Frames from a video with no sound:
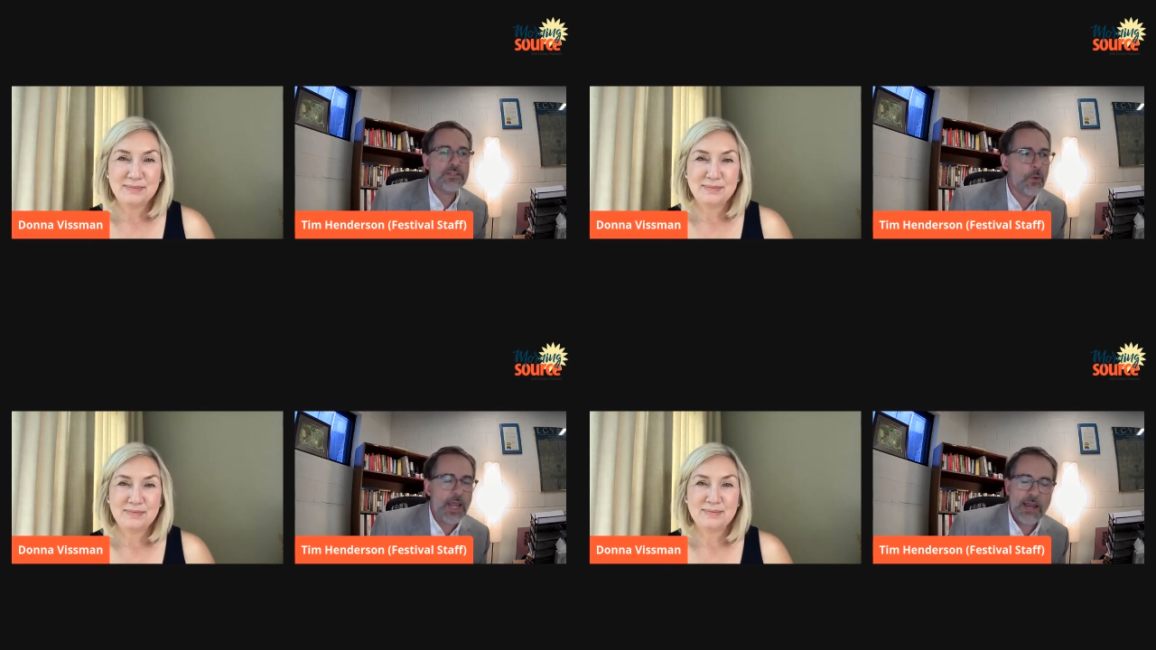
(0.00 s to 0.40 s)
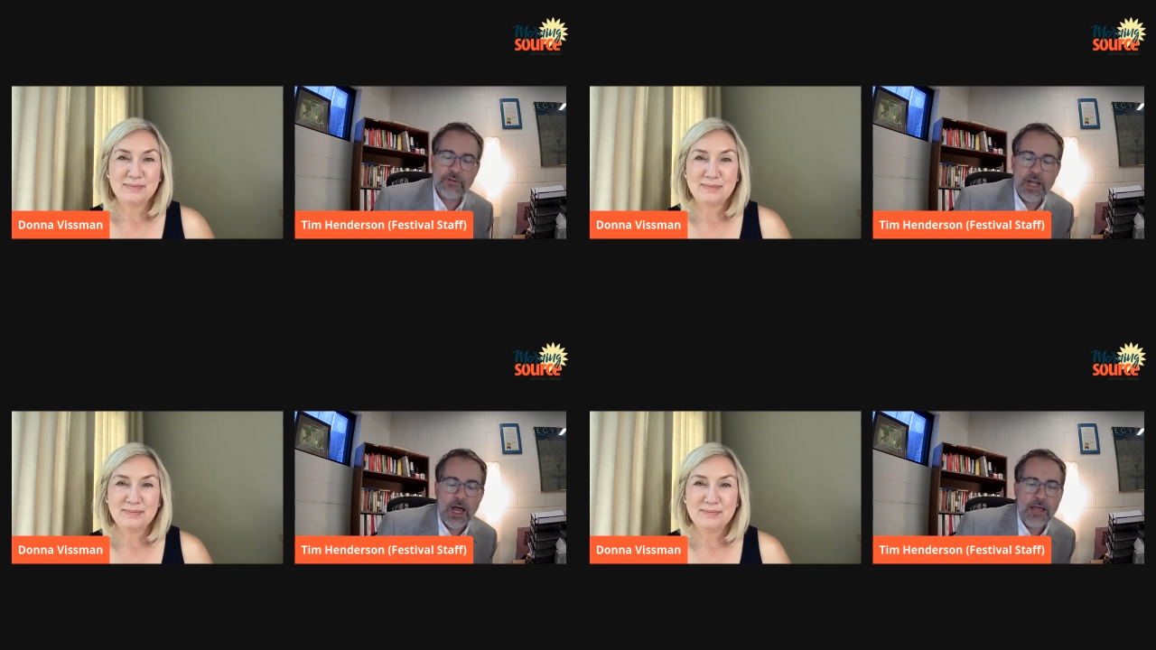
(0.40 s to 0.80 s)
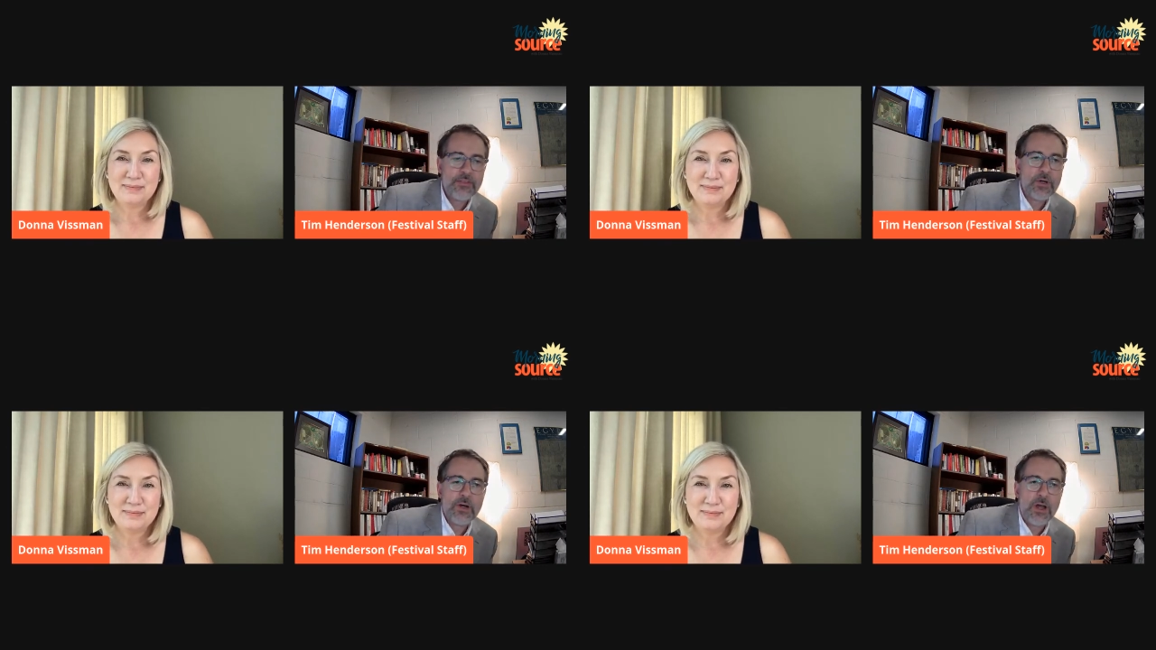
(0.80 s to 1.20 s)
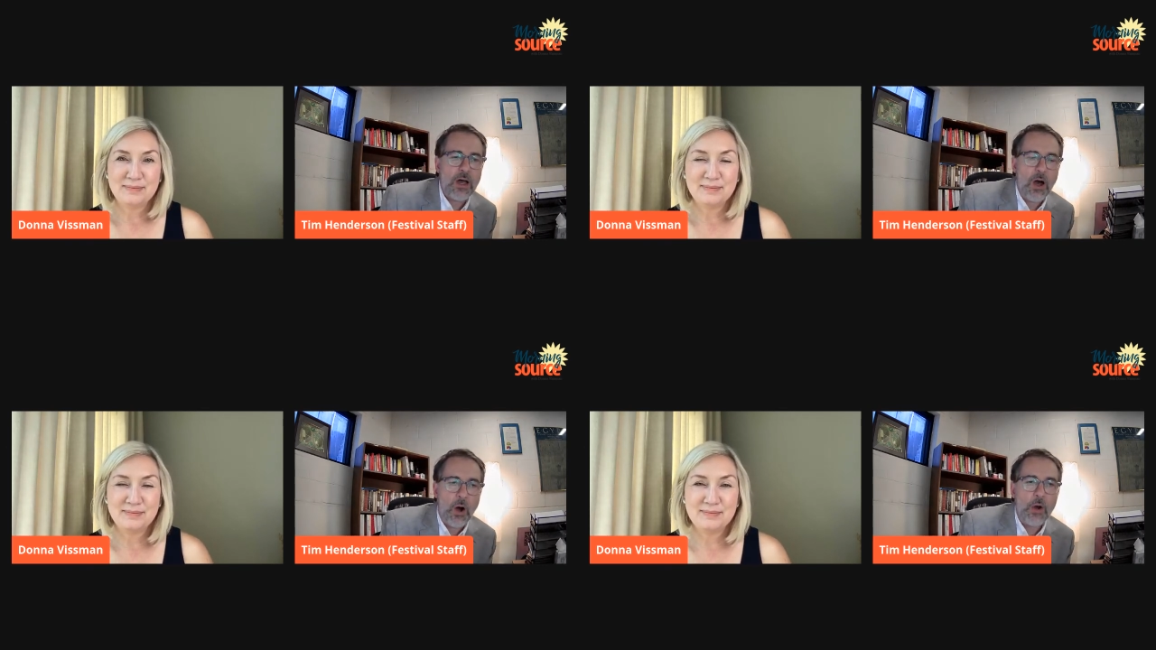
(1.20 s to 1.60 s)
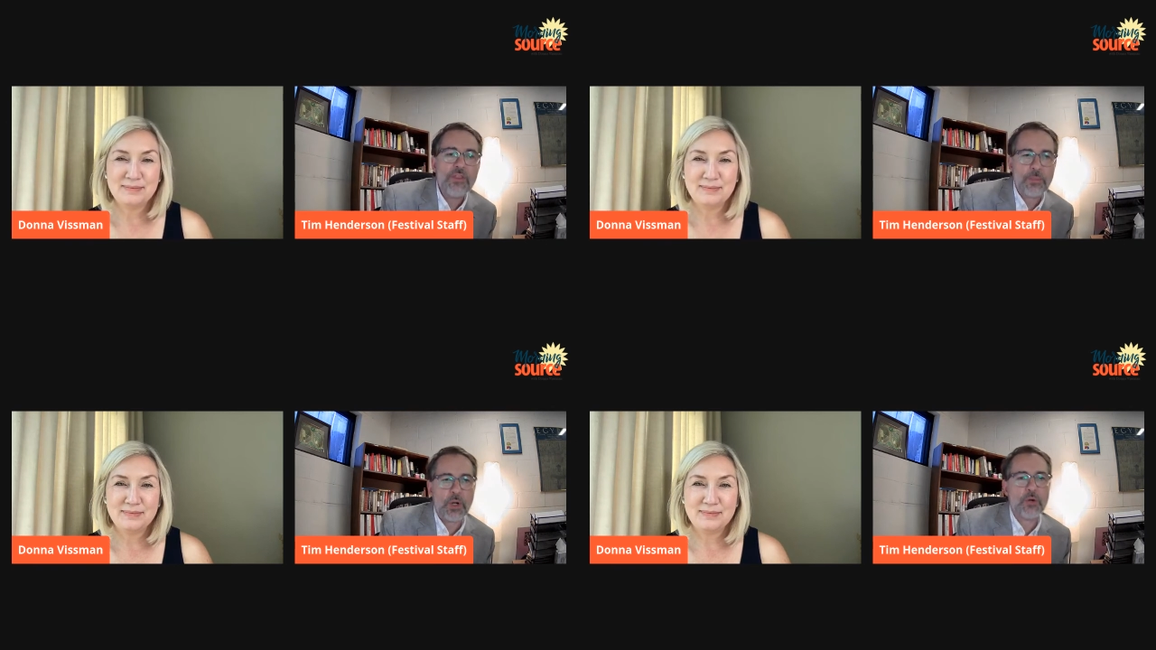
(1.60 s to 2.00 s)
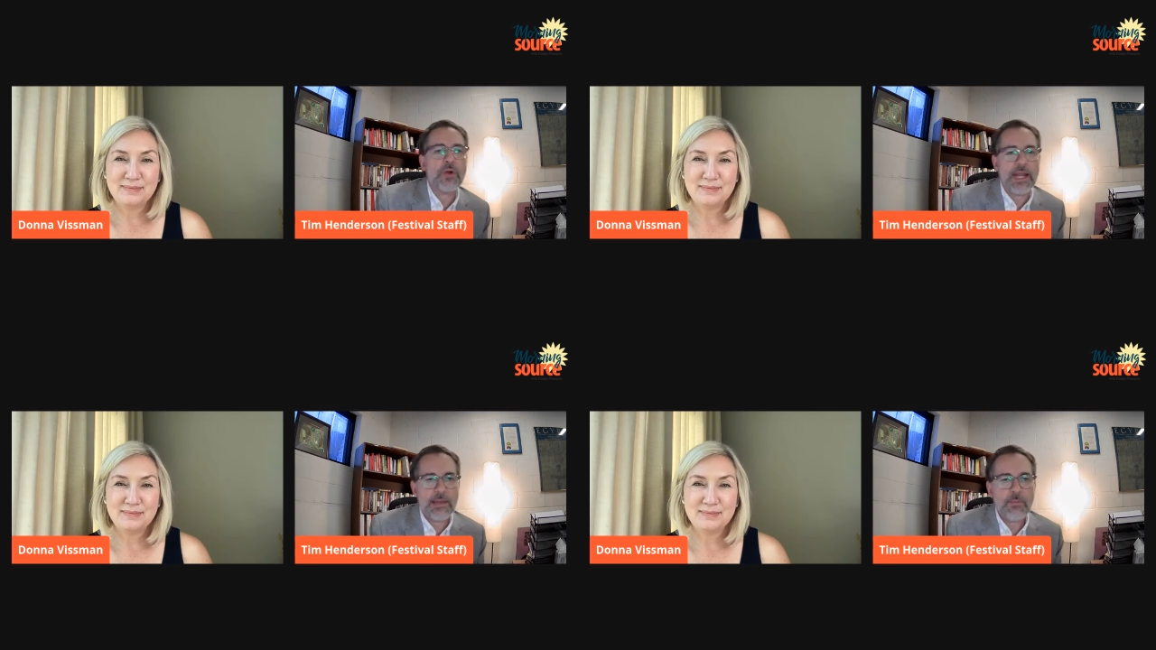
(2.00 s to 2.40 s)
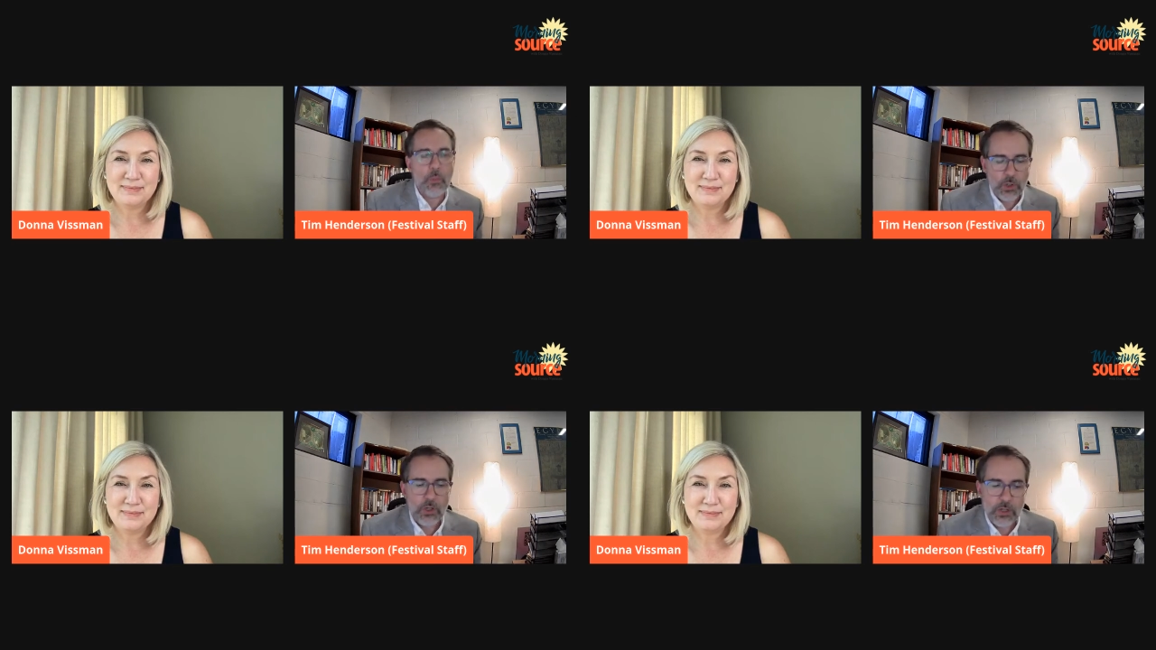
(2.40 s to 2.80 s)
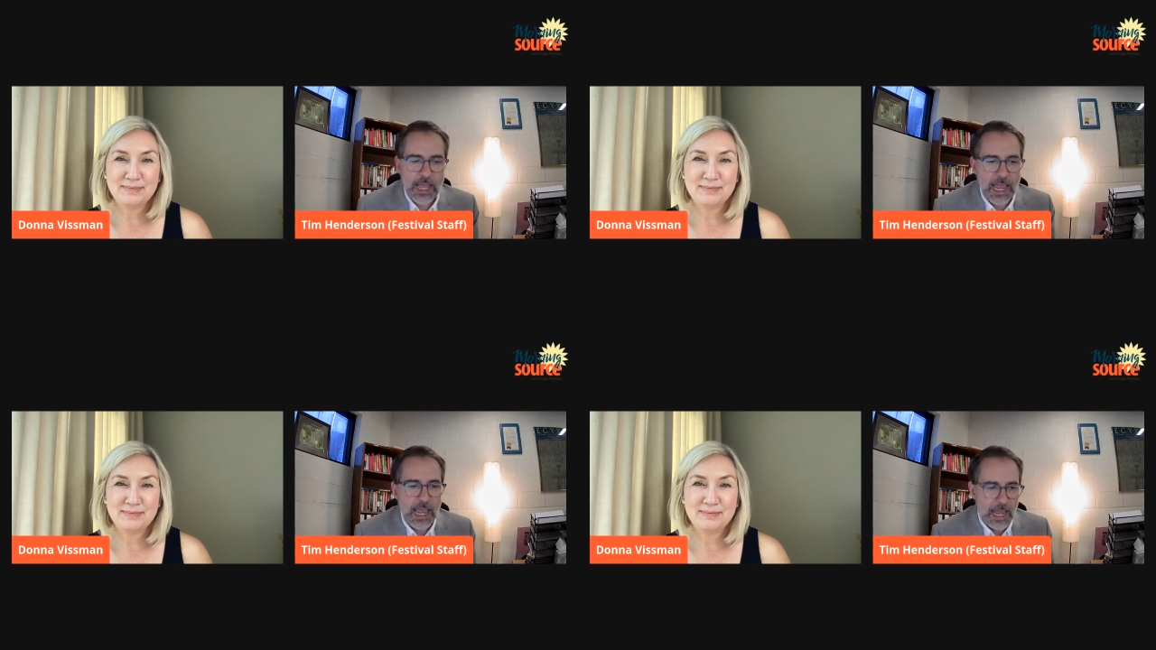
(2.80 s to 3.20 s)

Speaker 1: So every author on the program will